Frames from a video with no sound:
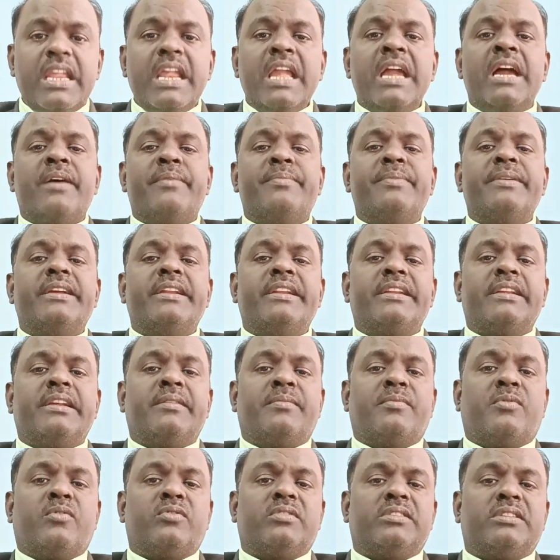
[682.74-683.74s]
aware
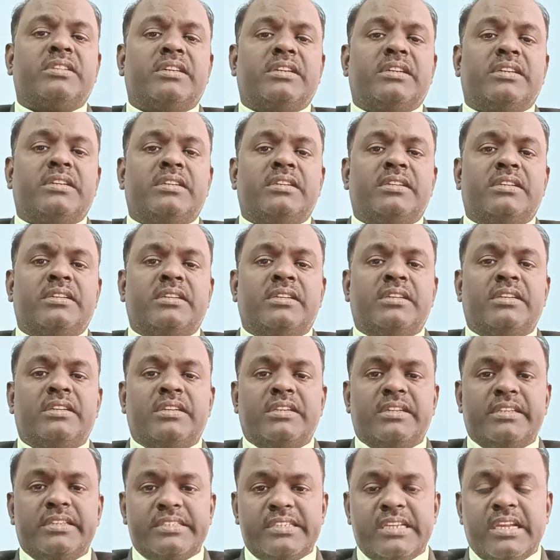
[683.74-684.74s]
about the
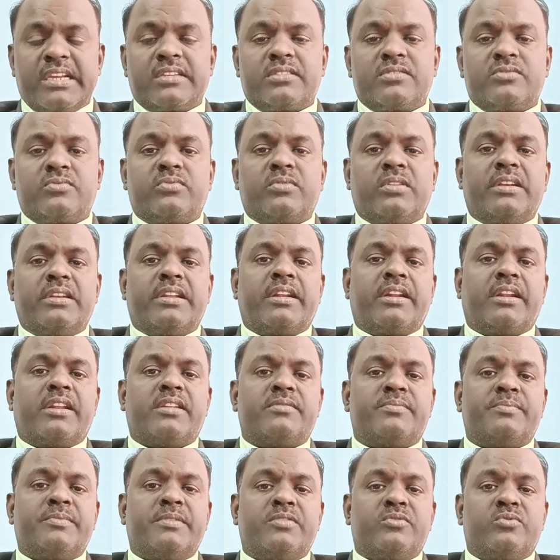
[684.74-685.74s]
sexual
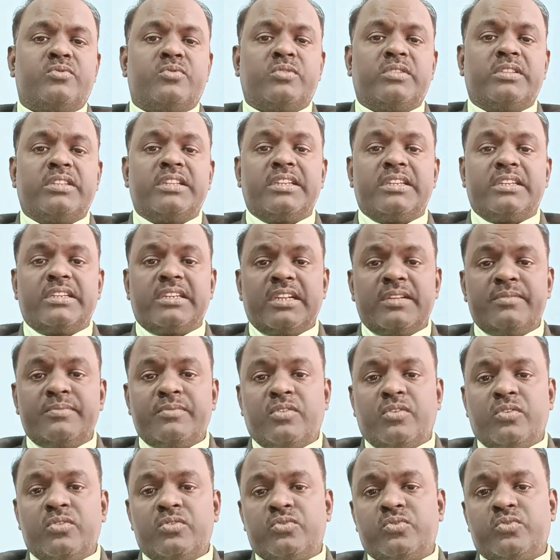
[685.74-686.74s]
harassment. So that time
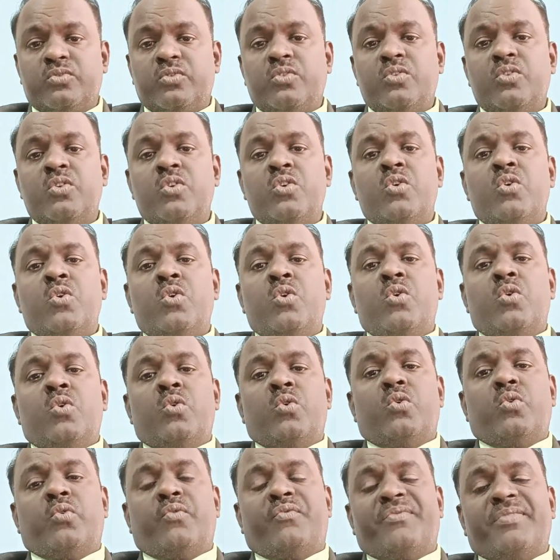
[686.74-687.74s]
also
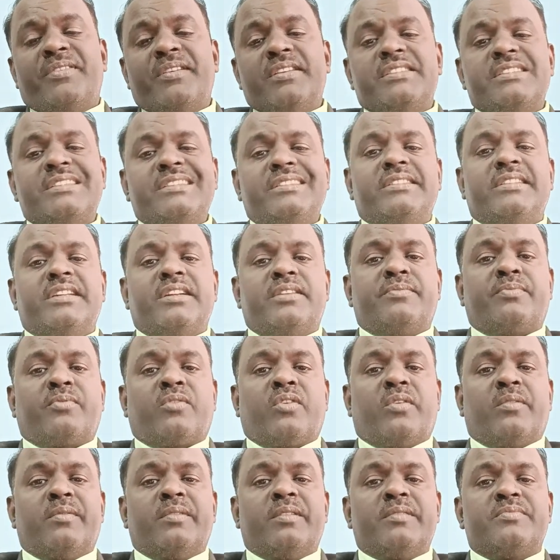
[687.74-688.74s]
facing that
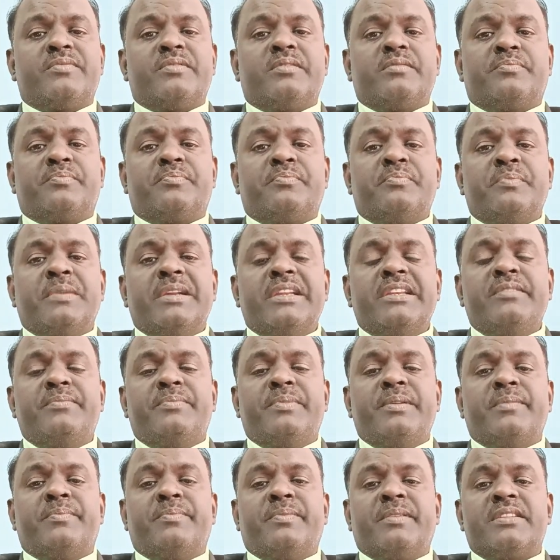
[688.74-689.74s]
problems, many
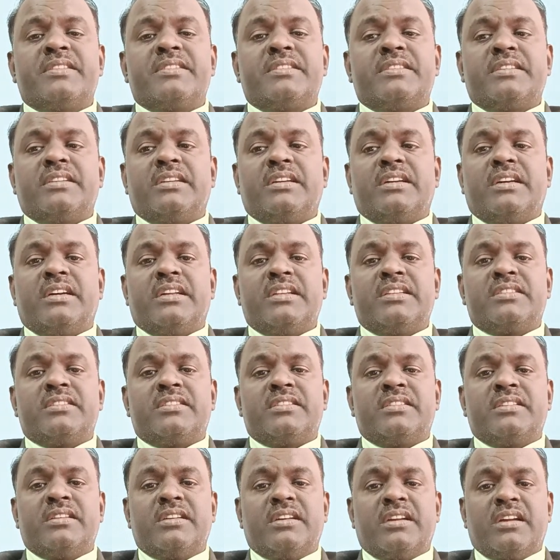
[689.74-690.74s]
people also
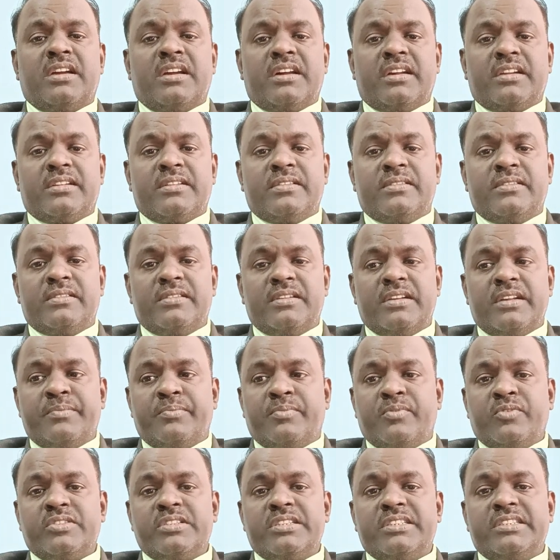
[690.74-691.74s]
are
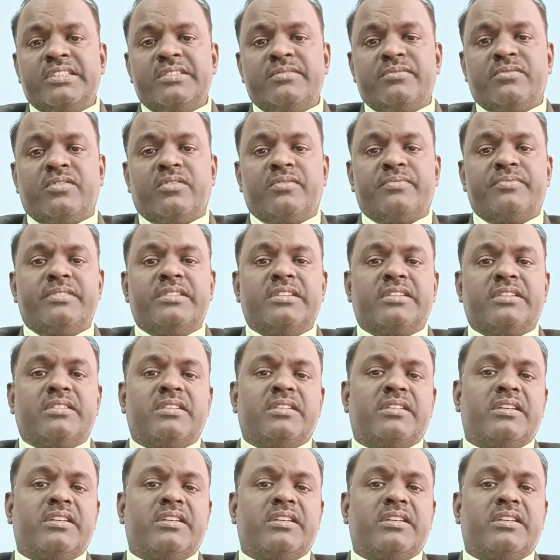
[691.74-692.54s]
positive of the